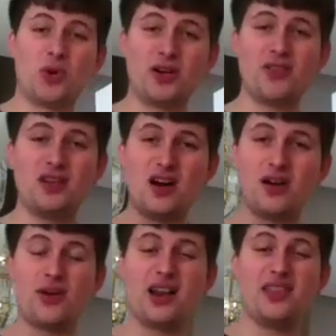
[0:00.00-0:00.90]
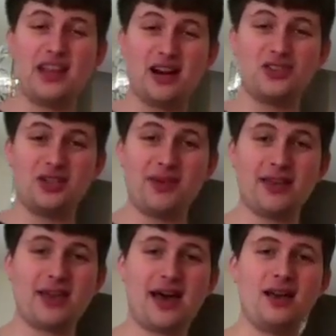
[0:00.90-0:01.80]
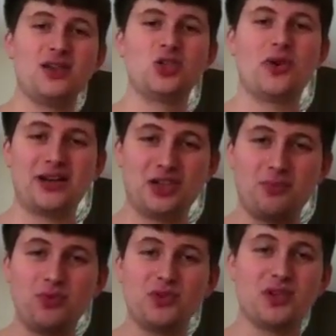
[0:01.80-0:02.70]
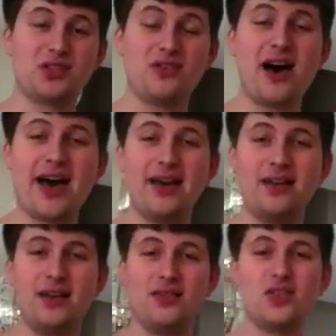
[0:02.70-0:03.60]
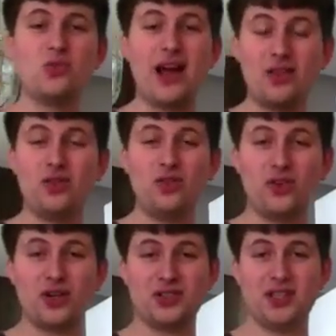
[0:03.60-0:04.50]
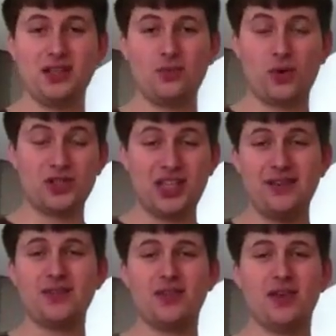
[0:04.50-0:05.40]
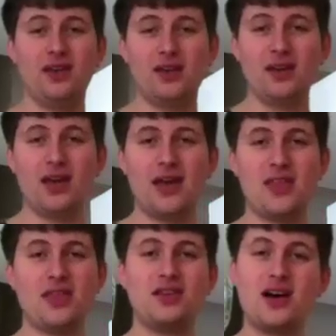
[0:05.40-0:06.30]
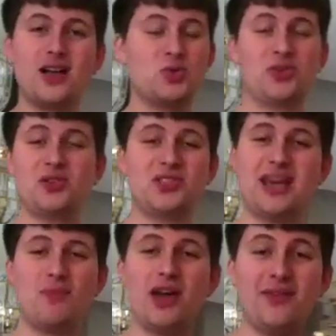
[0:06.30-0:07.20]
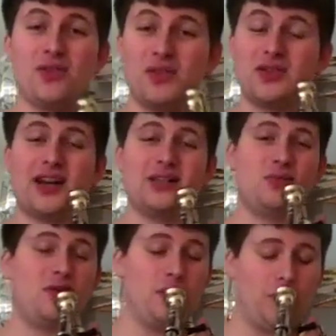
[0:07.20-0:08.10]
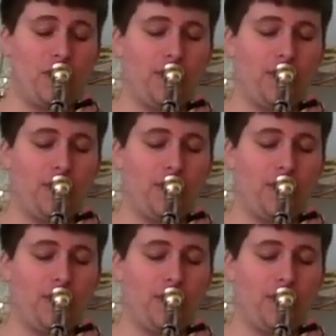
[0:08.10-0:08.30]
working on the tongue rather than the airstream like that. So when I actually use the slide works evenly, and then the tongue is working the same way even though the slide is moving.